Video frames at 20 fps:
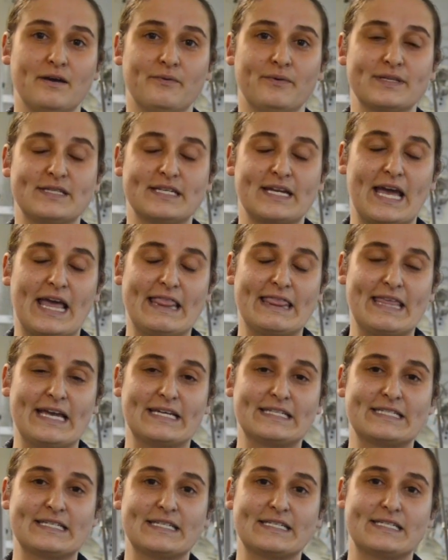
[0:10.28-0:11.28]
Once again,
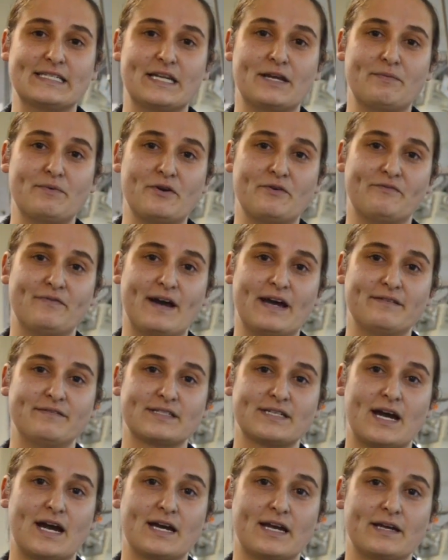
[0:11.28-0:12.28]
thanks to CW05
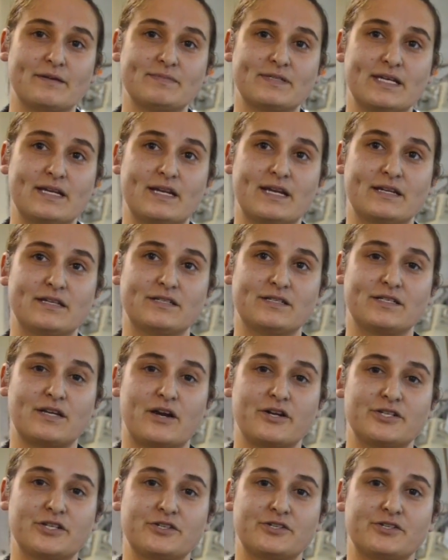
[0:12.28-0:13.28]
Scott Gibson and
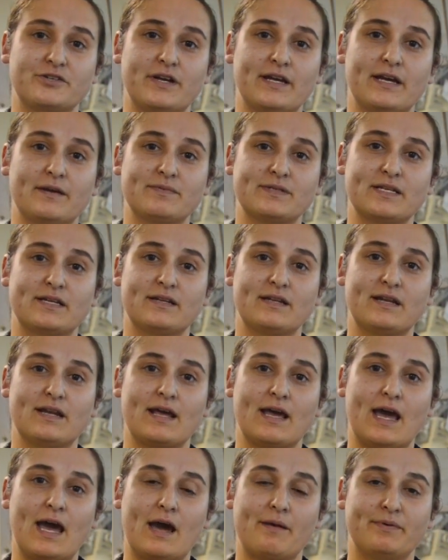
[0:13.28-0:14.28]
Sergeant Sheree Gibson.
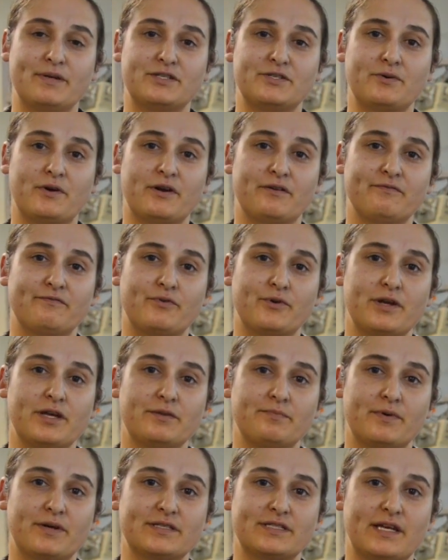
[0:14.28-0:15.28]
Happy
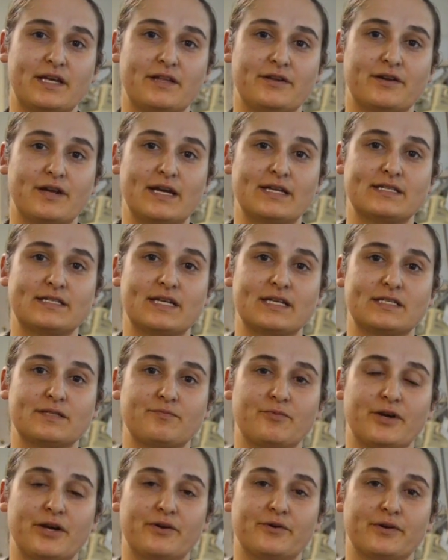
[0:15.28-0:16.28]
240th birthday of the United
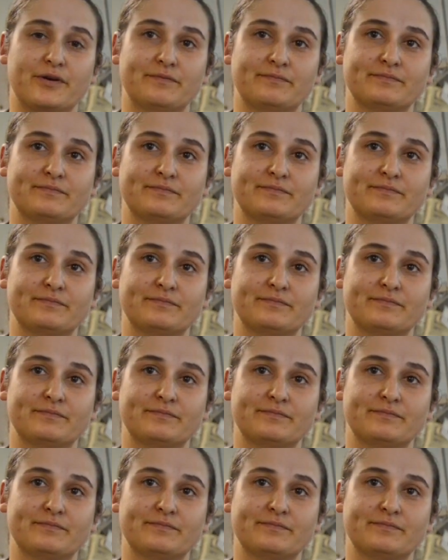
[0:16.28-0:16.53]
States Marine Corps.